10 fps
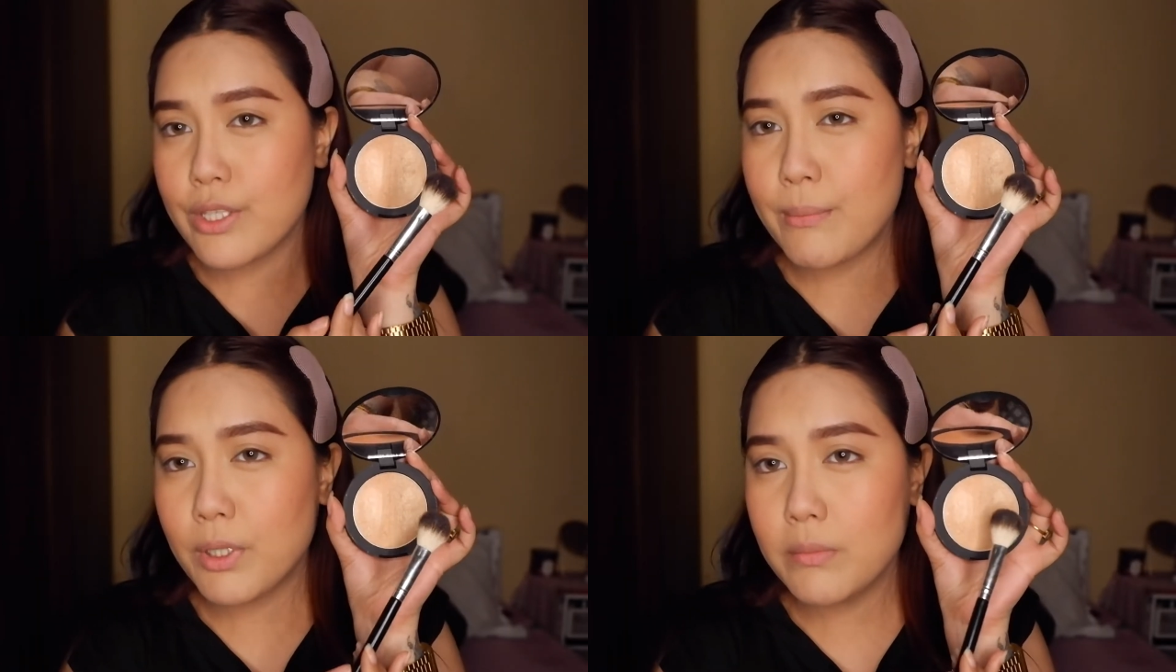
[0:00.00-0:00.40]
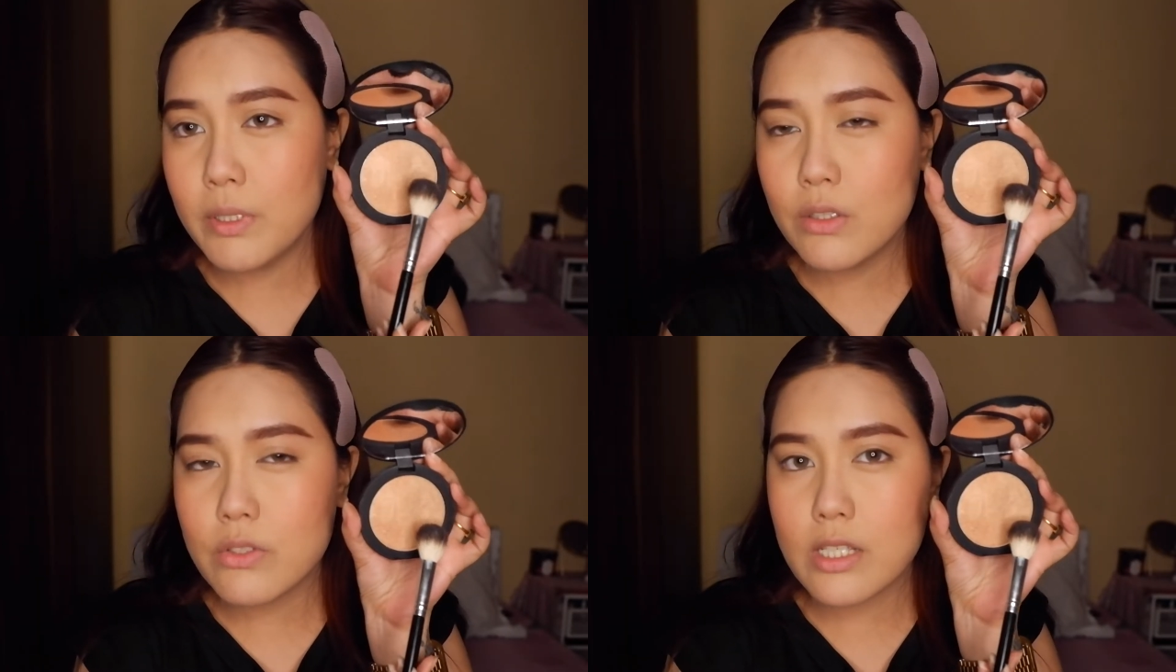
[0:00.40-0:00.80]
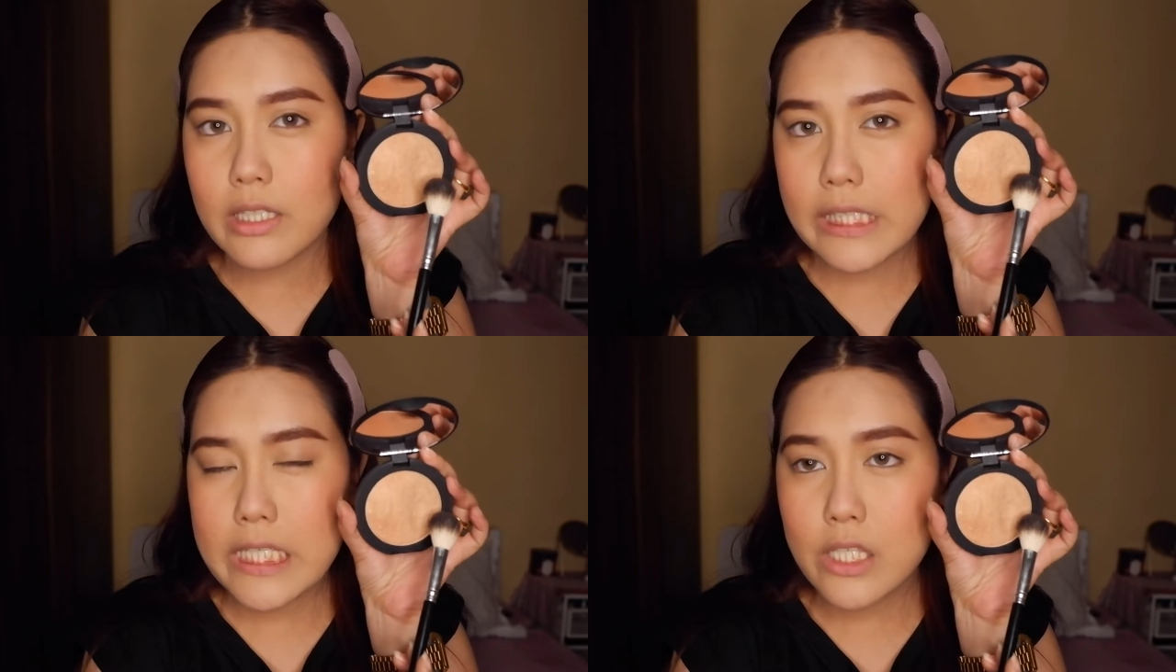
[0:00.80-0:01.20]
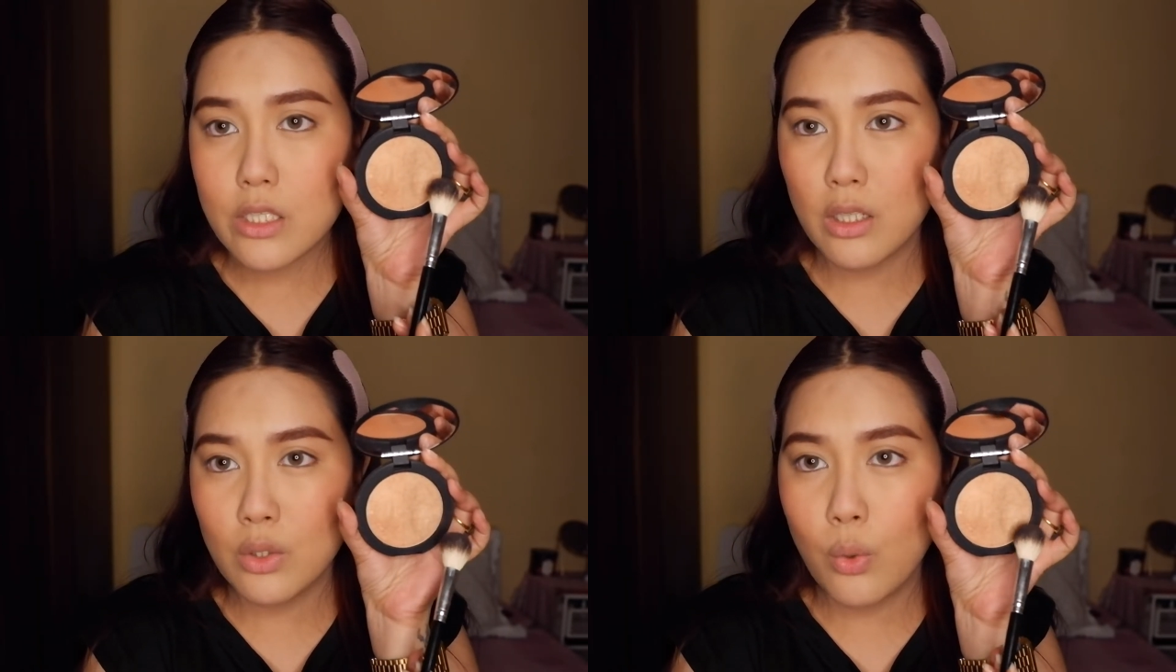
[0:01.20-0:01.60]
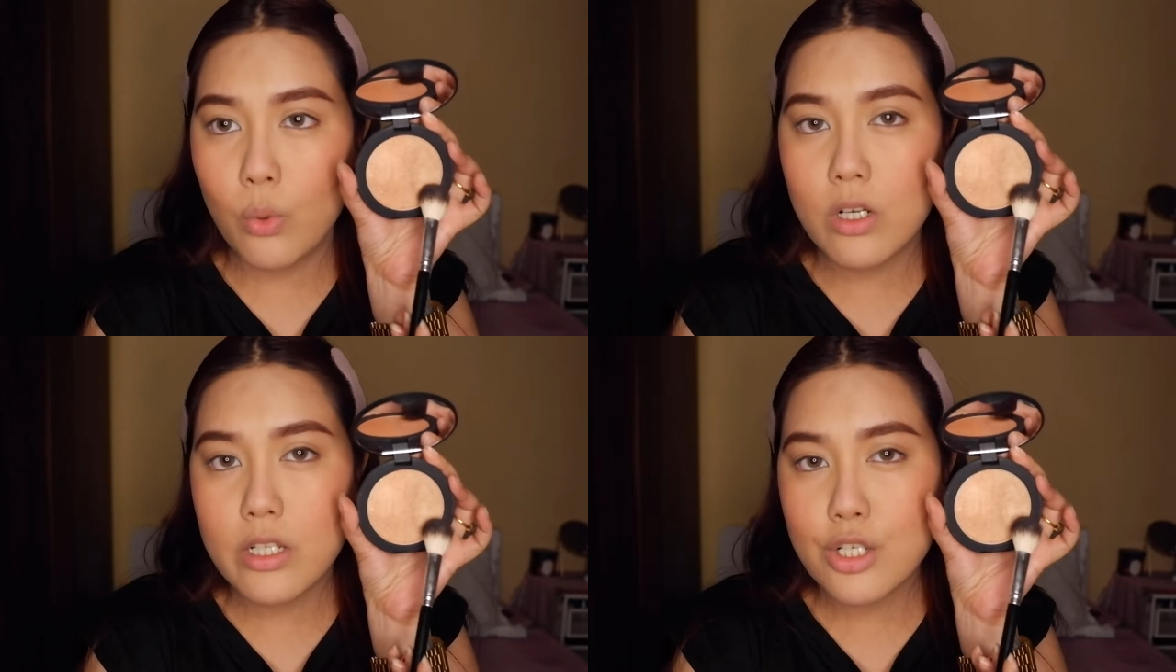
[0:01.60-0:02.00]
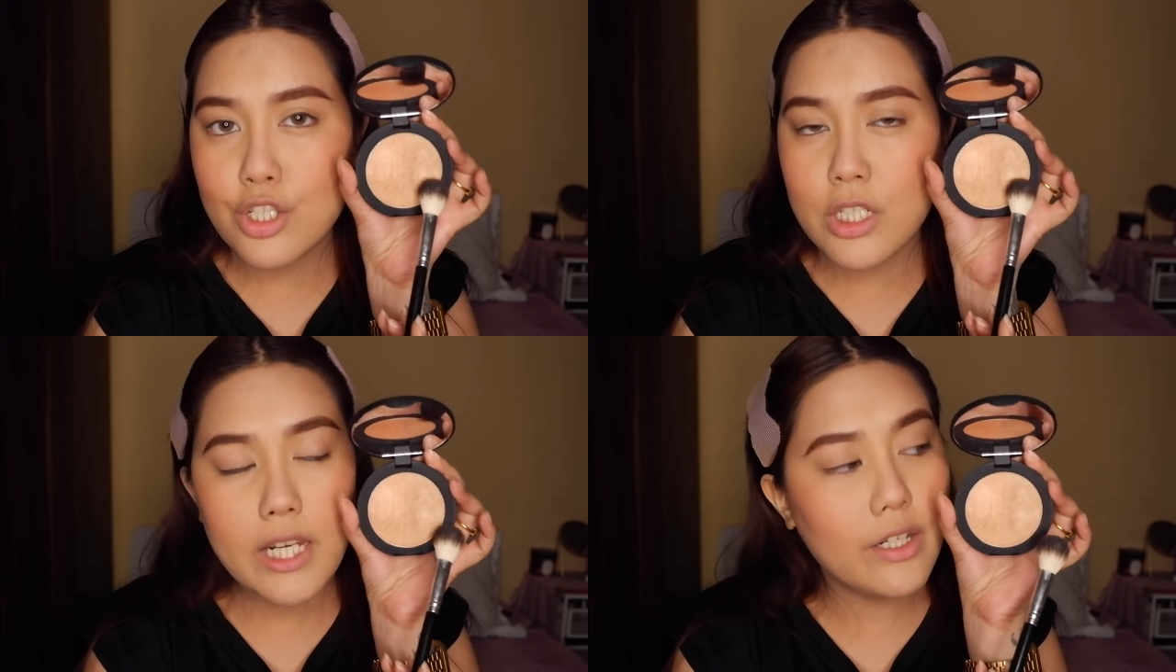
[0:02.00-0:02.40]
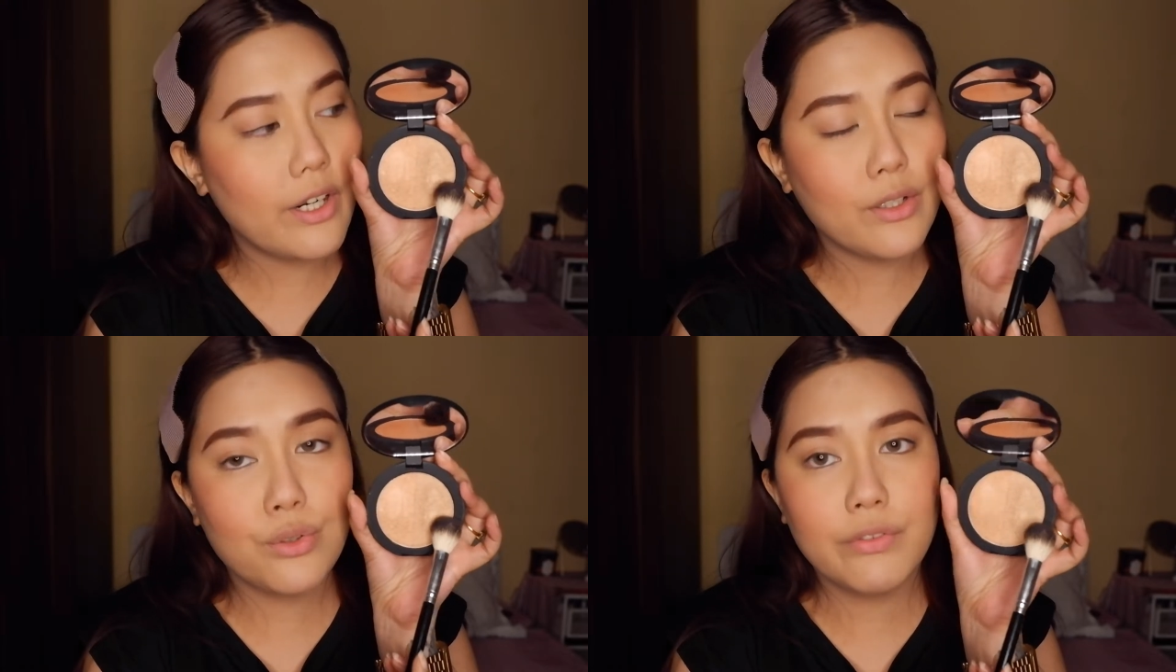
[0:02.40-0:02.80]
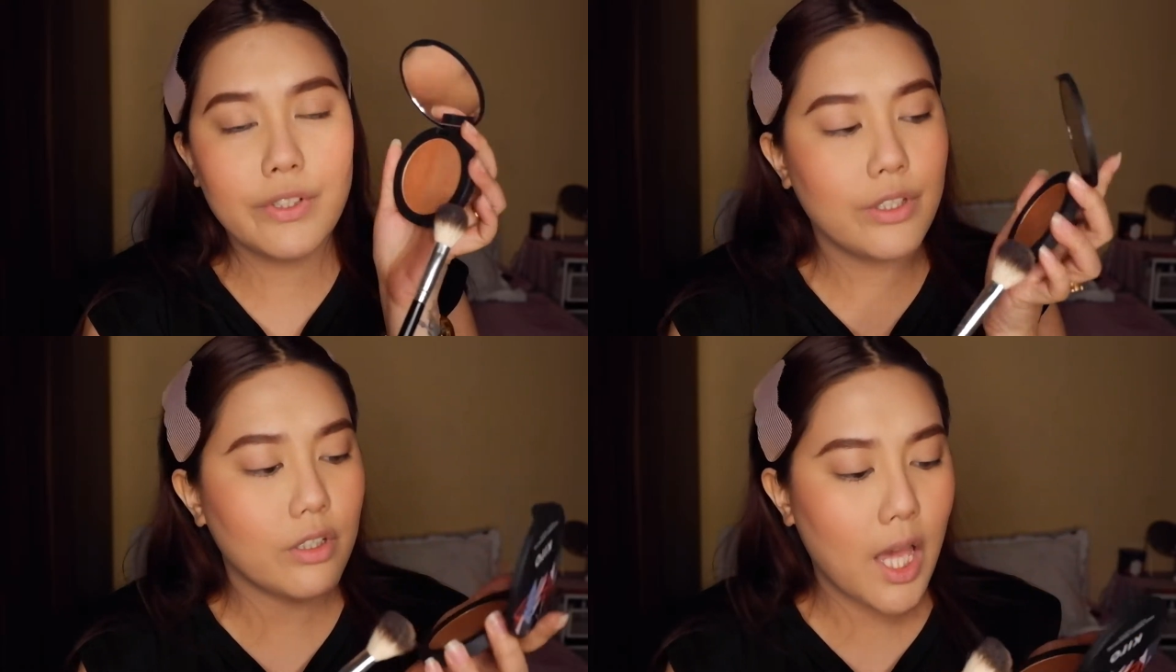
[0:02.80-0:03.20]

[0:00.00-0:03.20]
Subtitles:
so I'm going to be using this golden shade right over here.